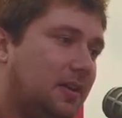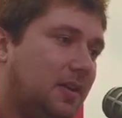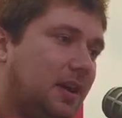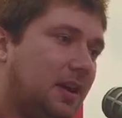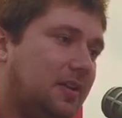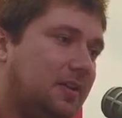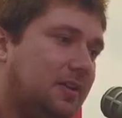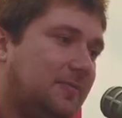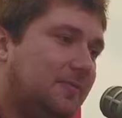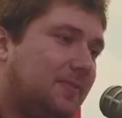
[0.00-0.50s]

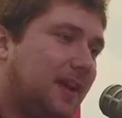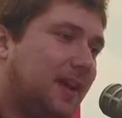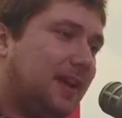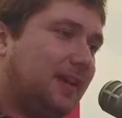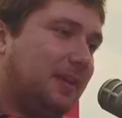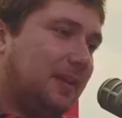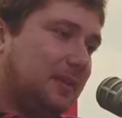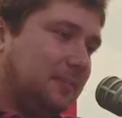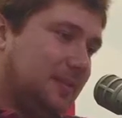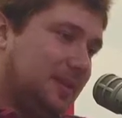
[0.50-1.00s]
a defined
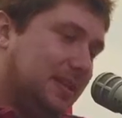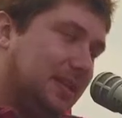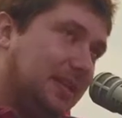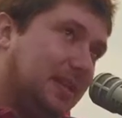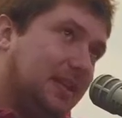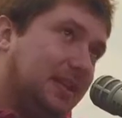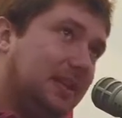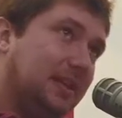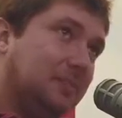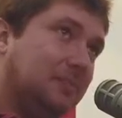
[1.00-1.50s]
like
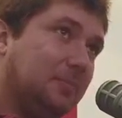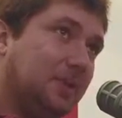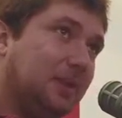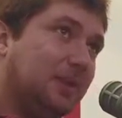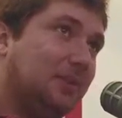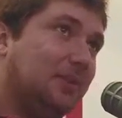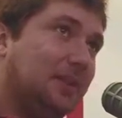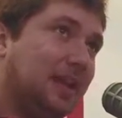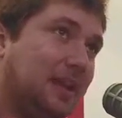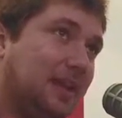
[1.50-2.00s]
beginning and
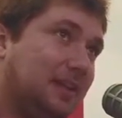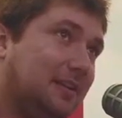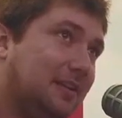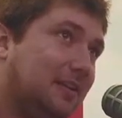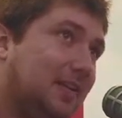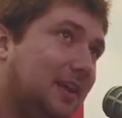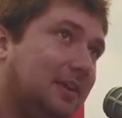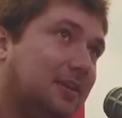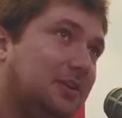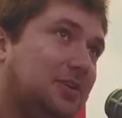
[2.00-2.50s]
middle and end, and
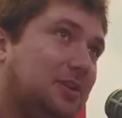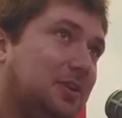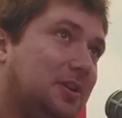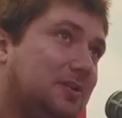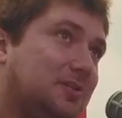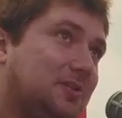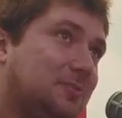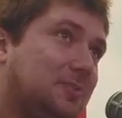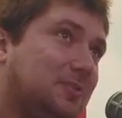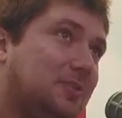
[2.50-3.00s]
like you hear
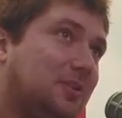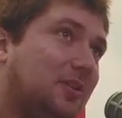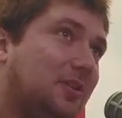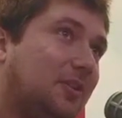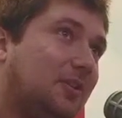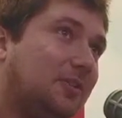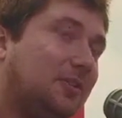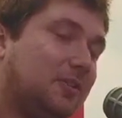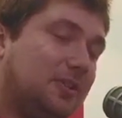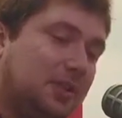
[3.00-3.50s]
some
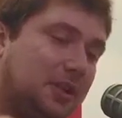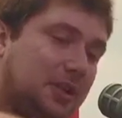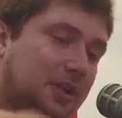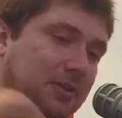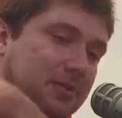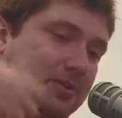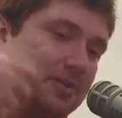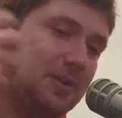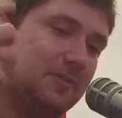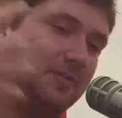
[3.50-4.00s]
songs and like you hear
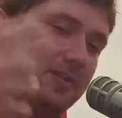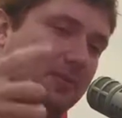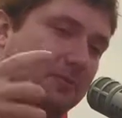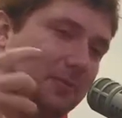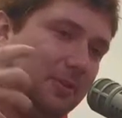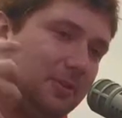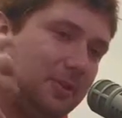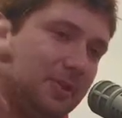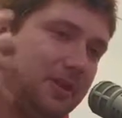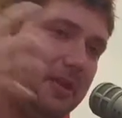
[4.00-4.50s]
stuff that
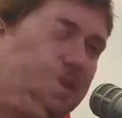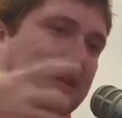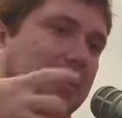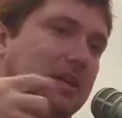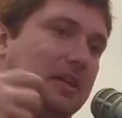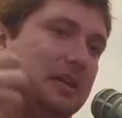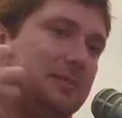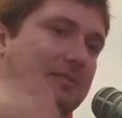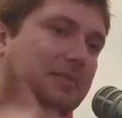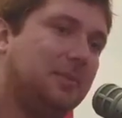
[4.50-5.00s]
really
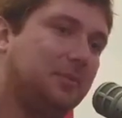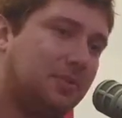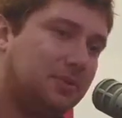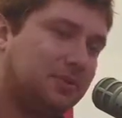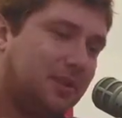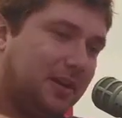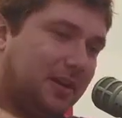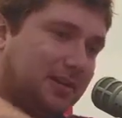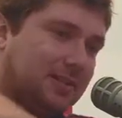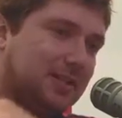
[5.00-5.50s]
people are
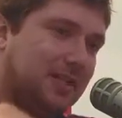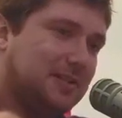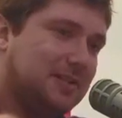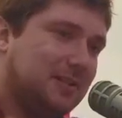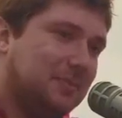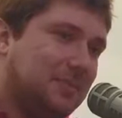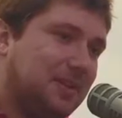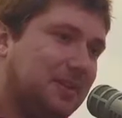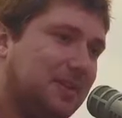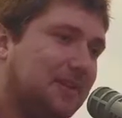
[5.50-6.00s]
trying to say
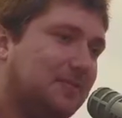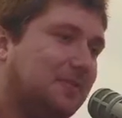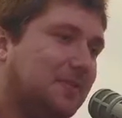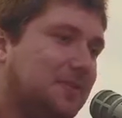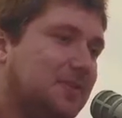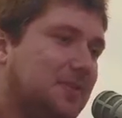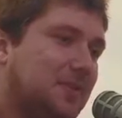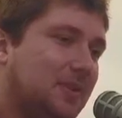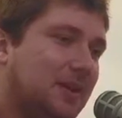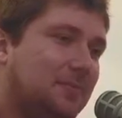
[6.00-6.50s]
something different.
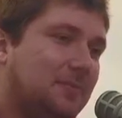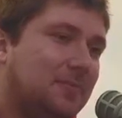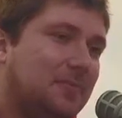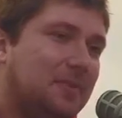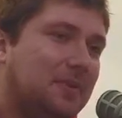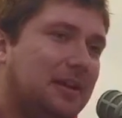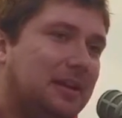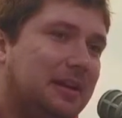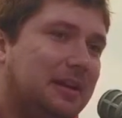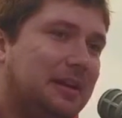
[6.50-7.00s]
So I'm
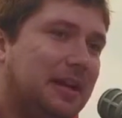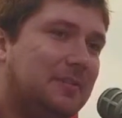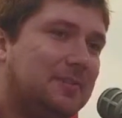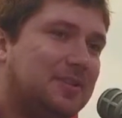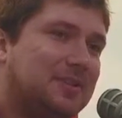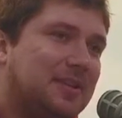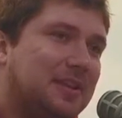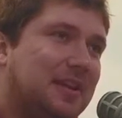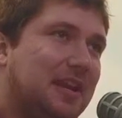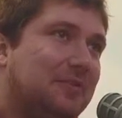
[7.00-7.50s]

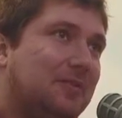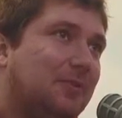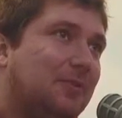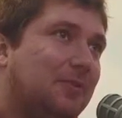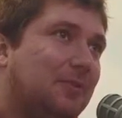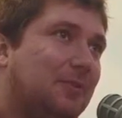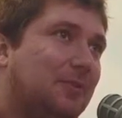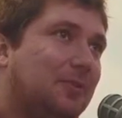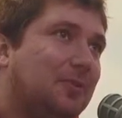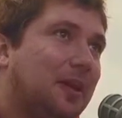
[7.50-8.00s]
excited to have
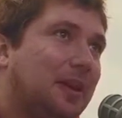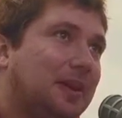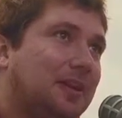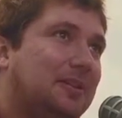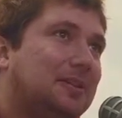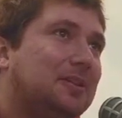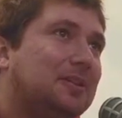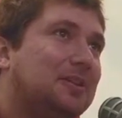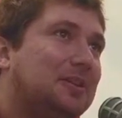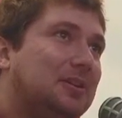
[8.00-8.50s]

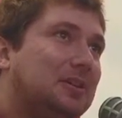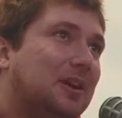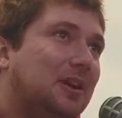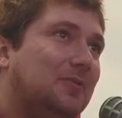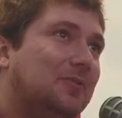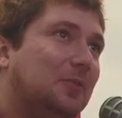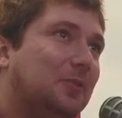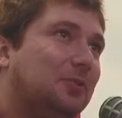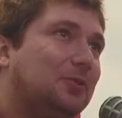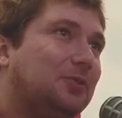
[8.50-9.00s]
a a
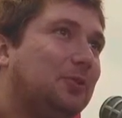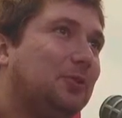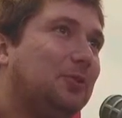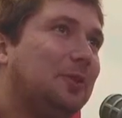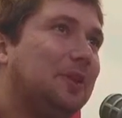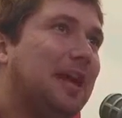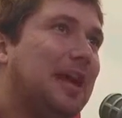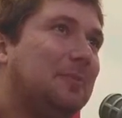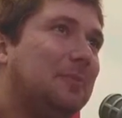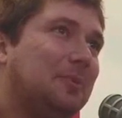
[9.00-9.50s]
full story
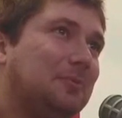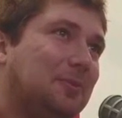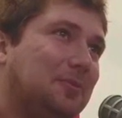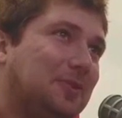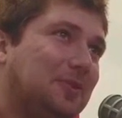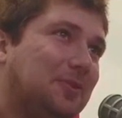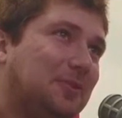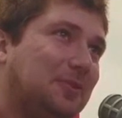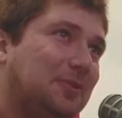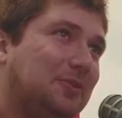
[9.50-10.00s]
happen
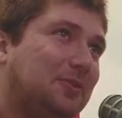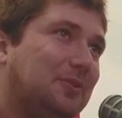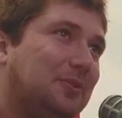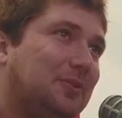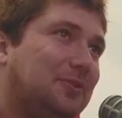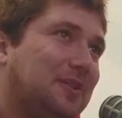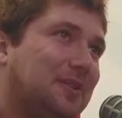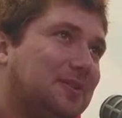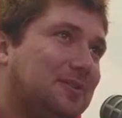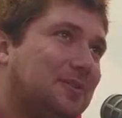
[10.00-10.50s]
within those
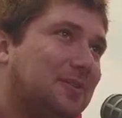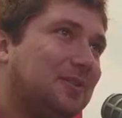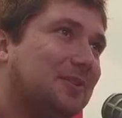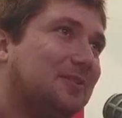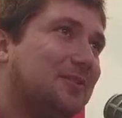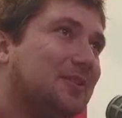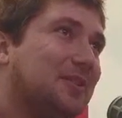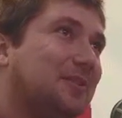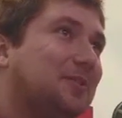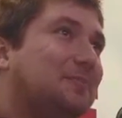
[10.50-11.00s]
13 songs, you know?